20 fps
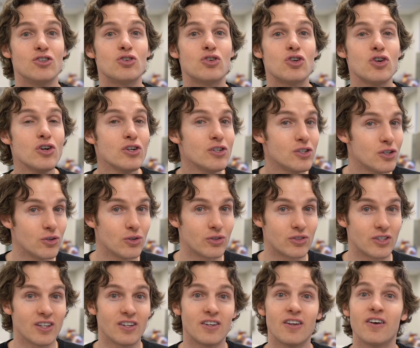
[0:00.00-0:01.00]
you could
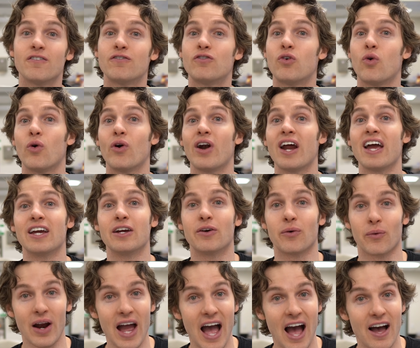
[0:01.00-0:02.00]
use it for a
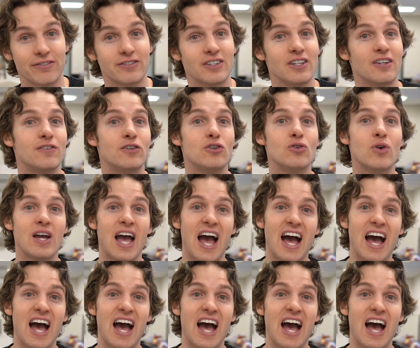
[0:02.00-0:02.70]
graft if you